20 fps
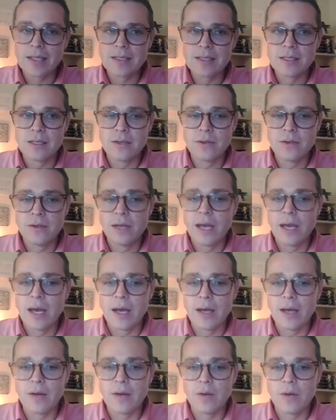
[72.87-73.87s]
I can't see you
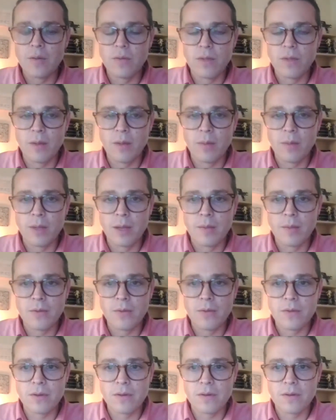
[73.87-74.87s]
yet. Hopefully I'll
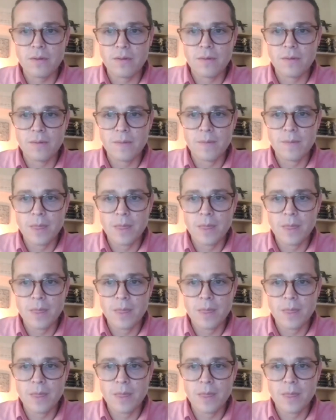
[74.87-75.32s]
be able to.